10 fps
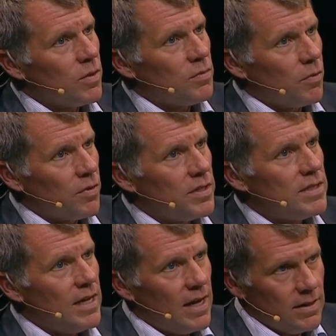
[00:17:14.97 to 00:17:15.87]
with more than
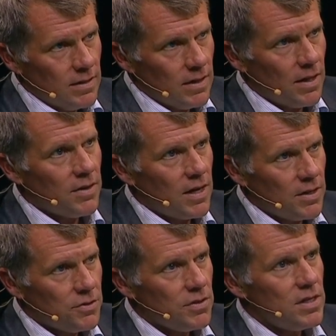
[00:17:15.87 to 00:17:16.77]
10 other
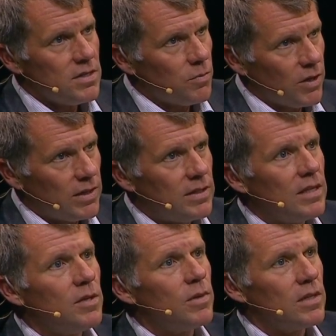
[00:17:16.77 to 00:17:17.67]
countries, and we're
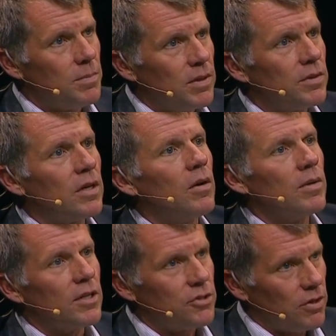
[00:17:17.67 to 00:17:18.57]
continuing to build a
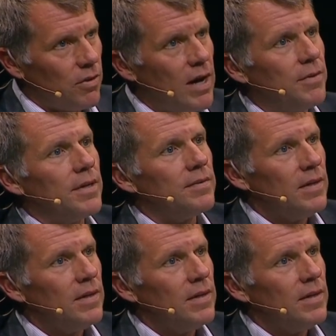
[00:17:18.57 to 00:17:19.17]
coalition around it.